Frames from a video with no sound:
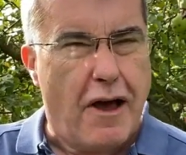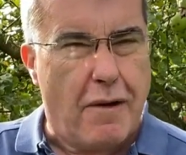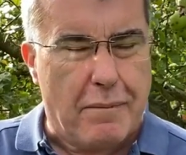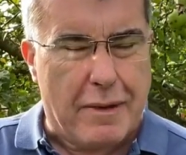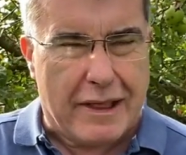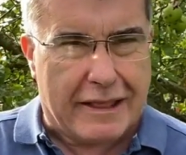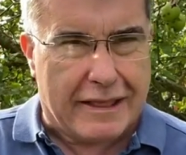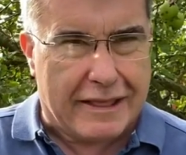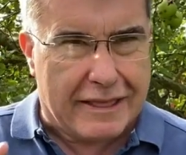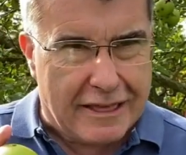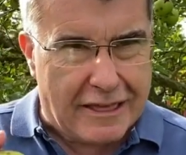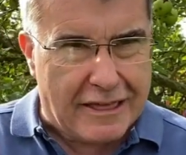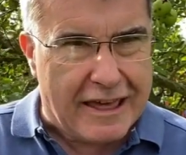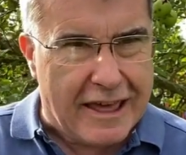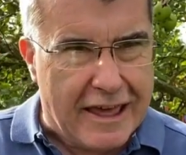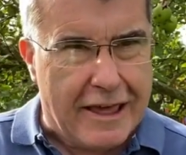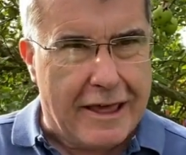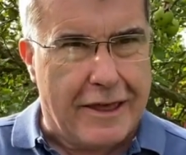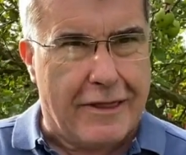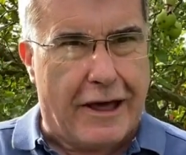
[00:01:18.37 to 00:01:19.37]
I mean, did
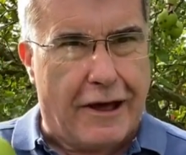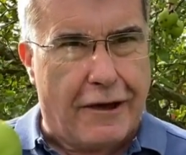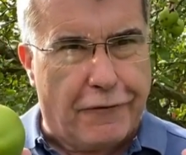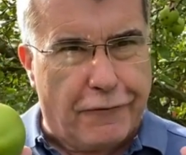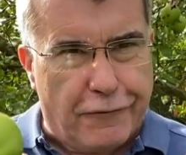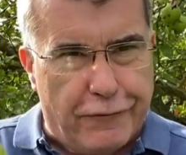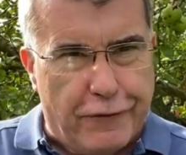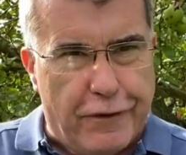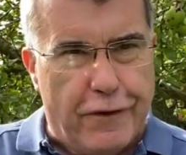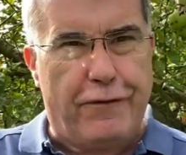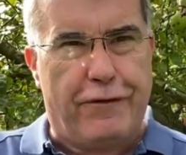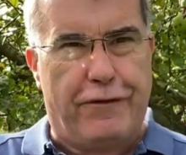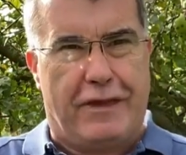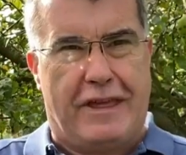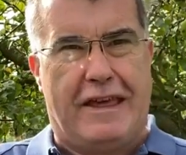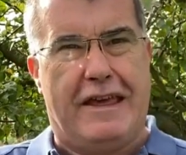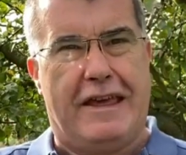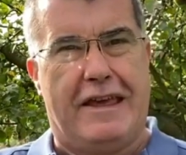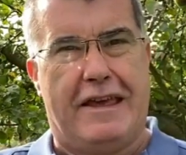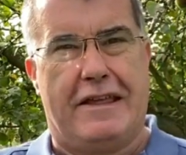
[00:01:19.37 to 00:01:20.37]
you hear that?
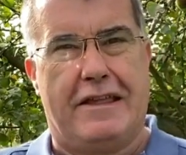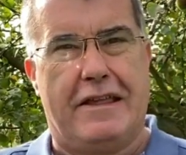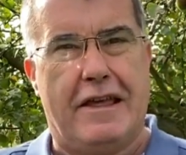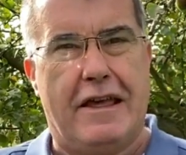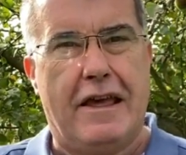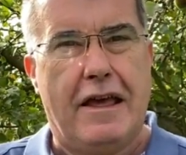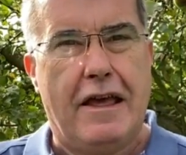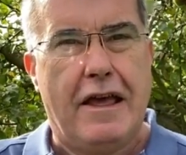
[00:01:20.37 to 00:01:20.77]
15.